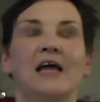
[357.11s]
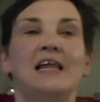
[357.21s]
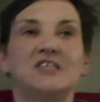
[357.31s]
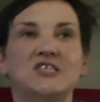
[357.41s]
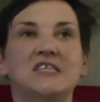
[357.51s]

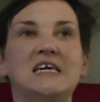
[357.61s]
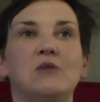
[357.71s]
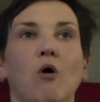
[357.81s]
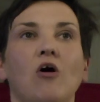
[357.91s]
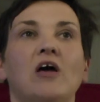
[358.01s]
Let's
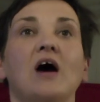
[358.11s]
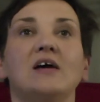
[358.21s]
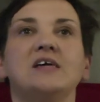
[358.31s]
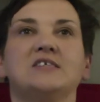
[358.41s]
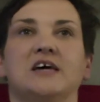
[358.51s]
see what
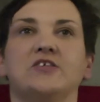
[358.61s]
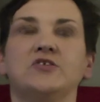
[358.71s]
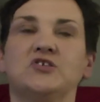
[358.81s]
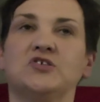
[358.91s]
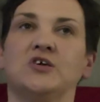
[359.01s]

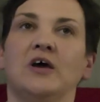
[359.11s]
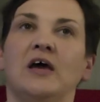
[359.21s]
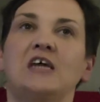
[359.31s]
guidance